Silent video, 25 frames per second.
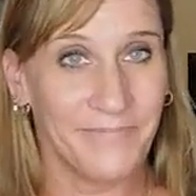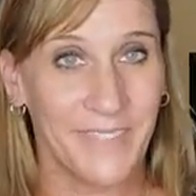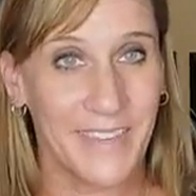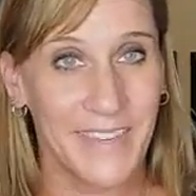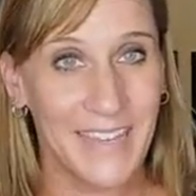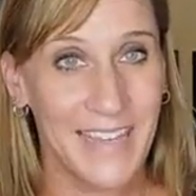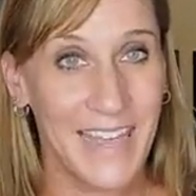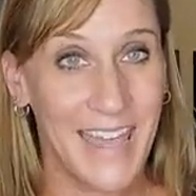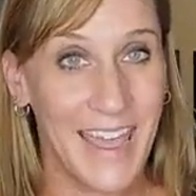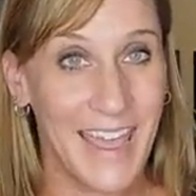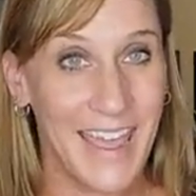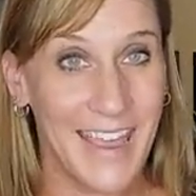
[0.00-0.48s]

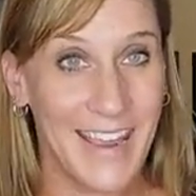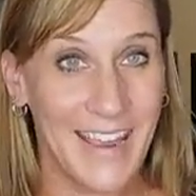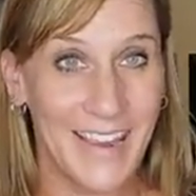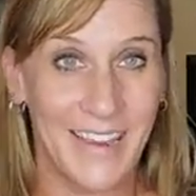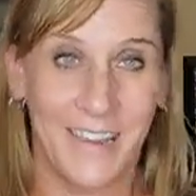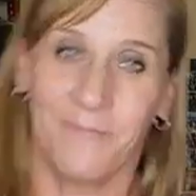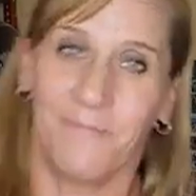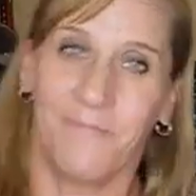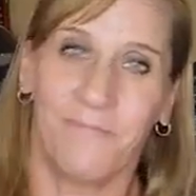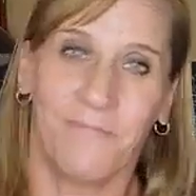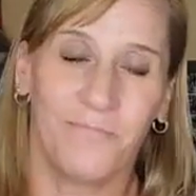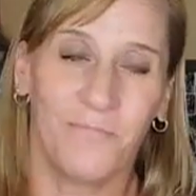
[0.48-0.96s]
Yay!
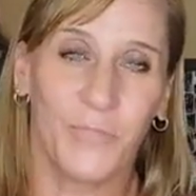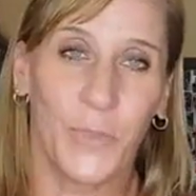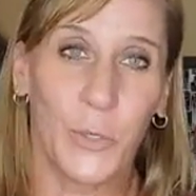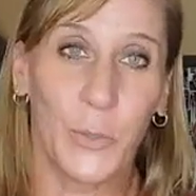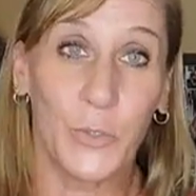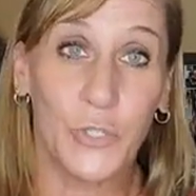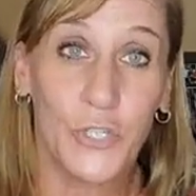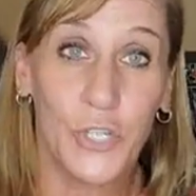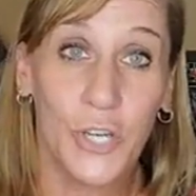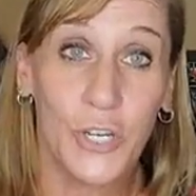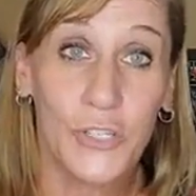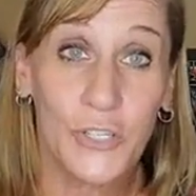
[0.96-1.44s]

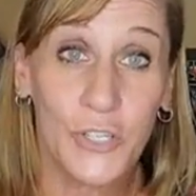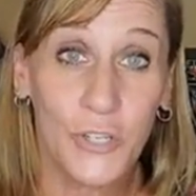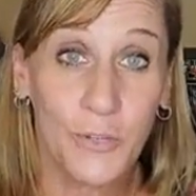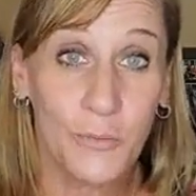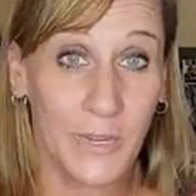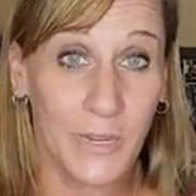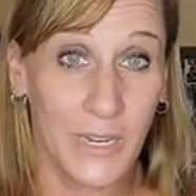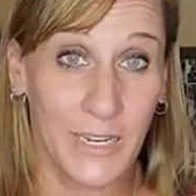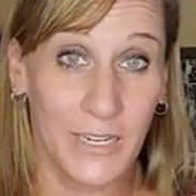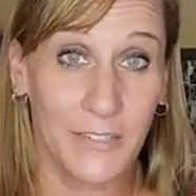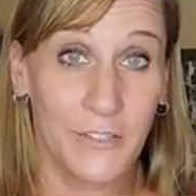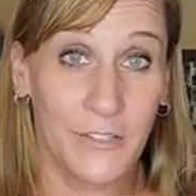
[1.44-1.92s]
Which also
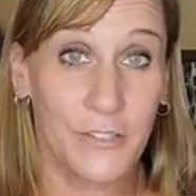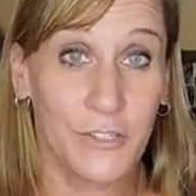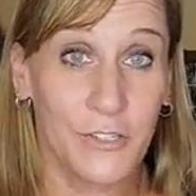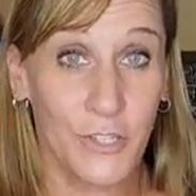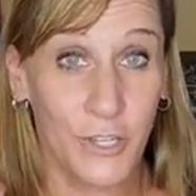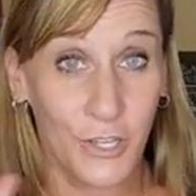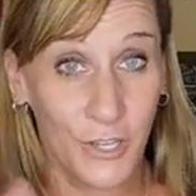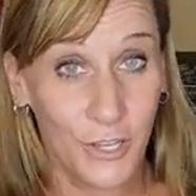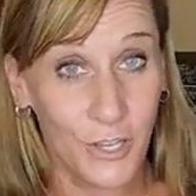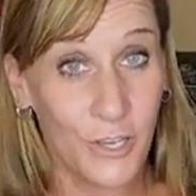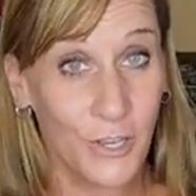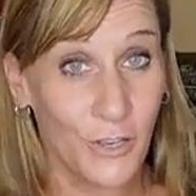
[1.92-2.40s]
means to
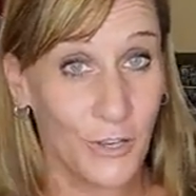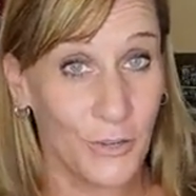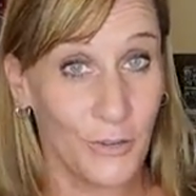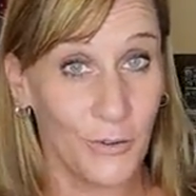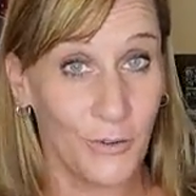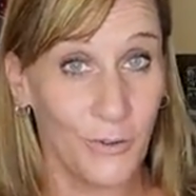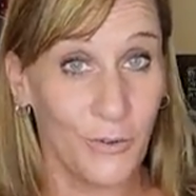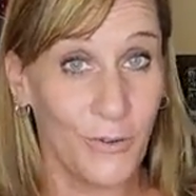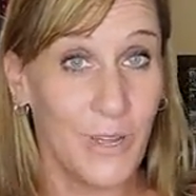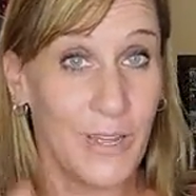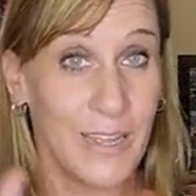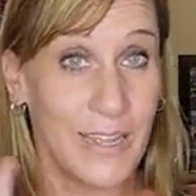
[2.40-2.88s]

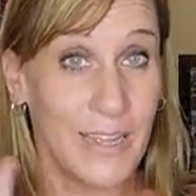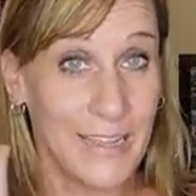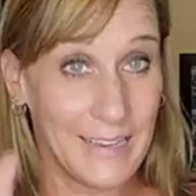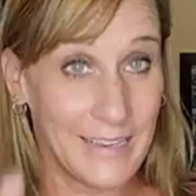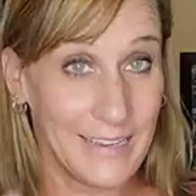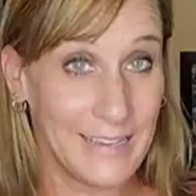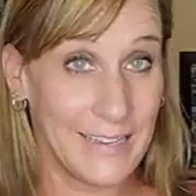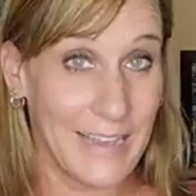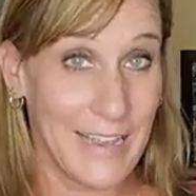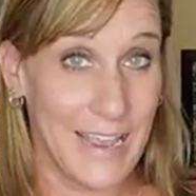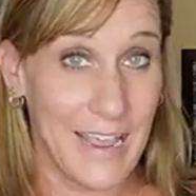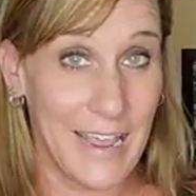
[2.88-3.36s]
you,
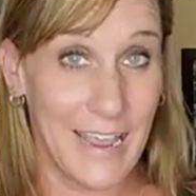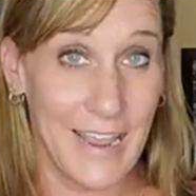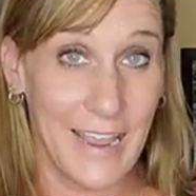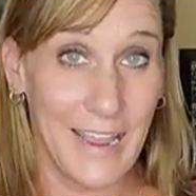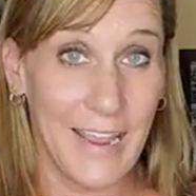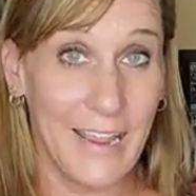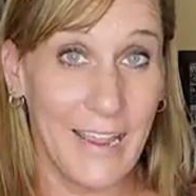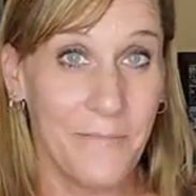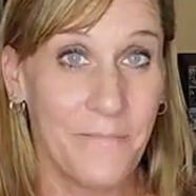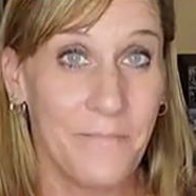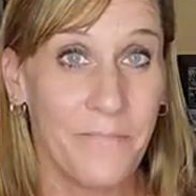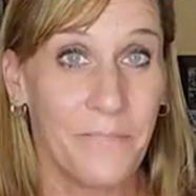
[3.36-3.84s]

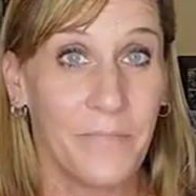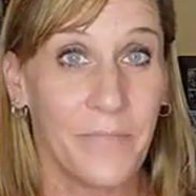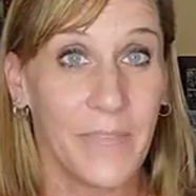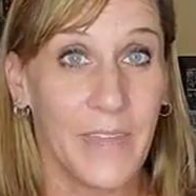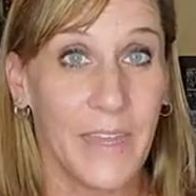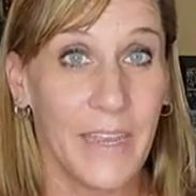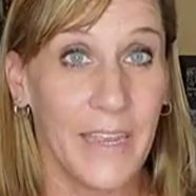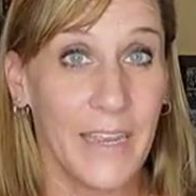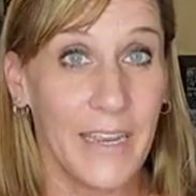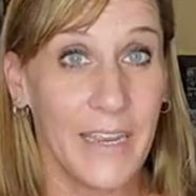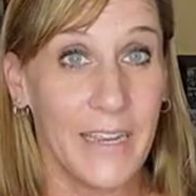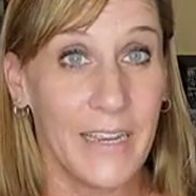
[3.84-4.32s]
yay,
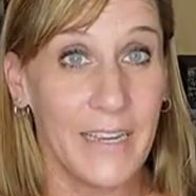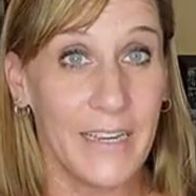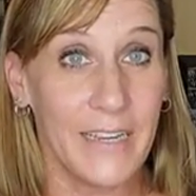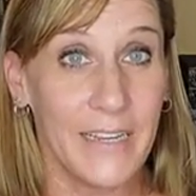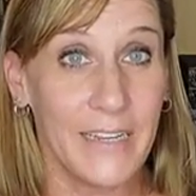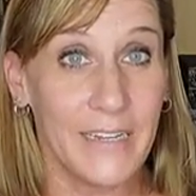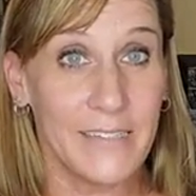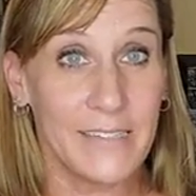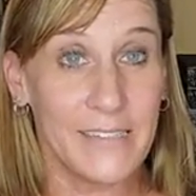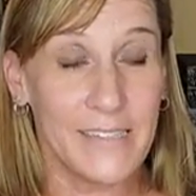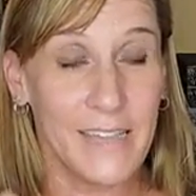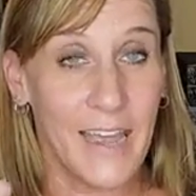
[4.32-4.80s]

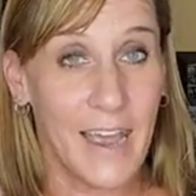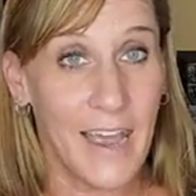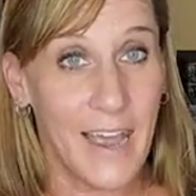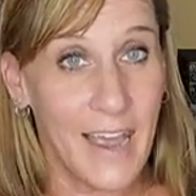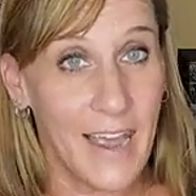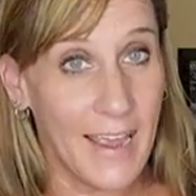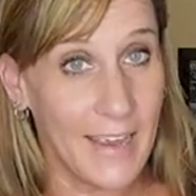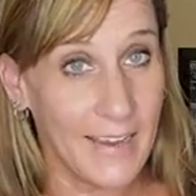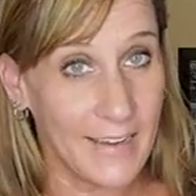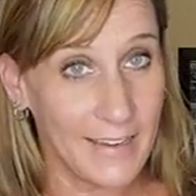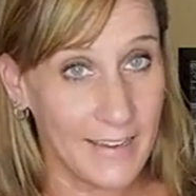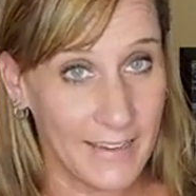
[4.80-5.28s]
is
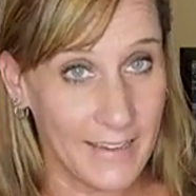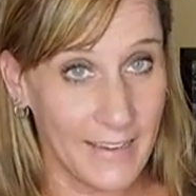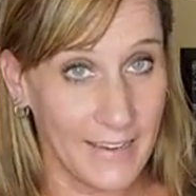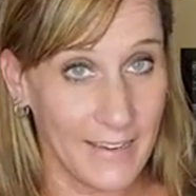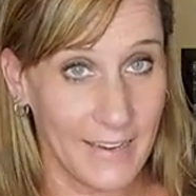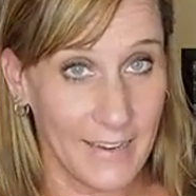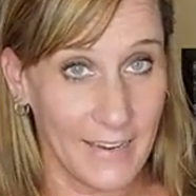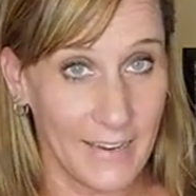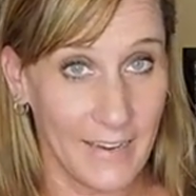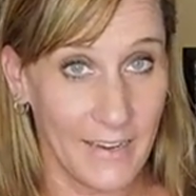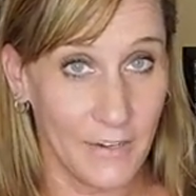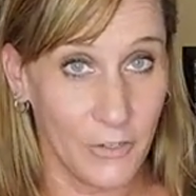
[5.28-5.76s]
I
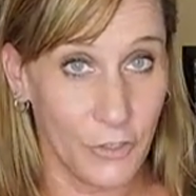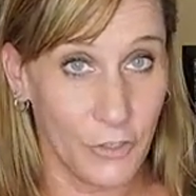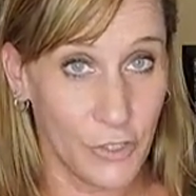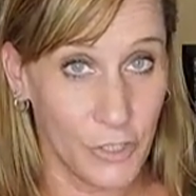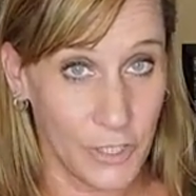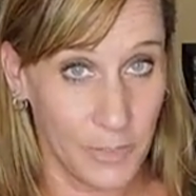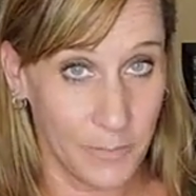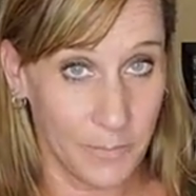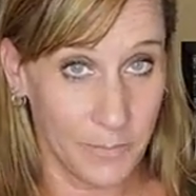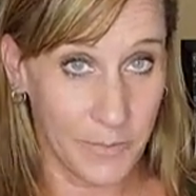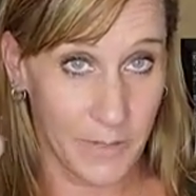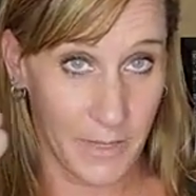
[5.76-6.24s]
can
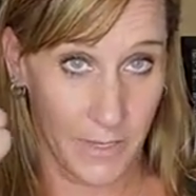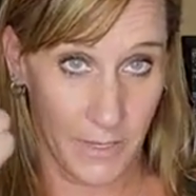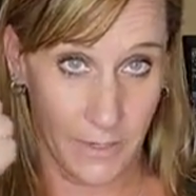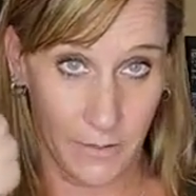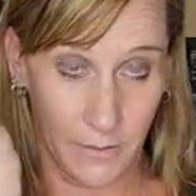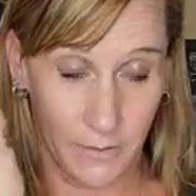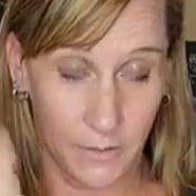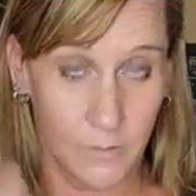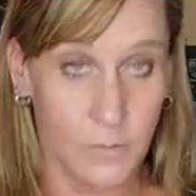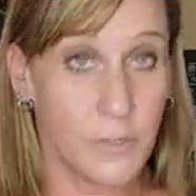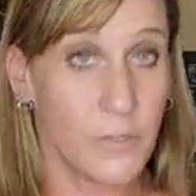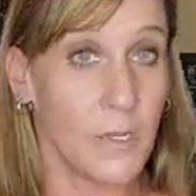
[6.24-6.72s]
ship
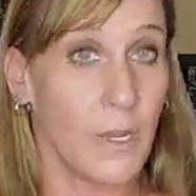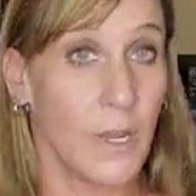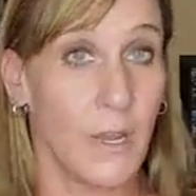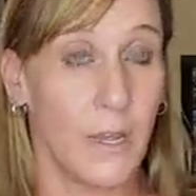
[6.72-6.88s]
things.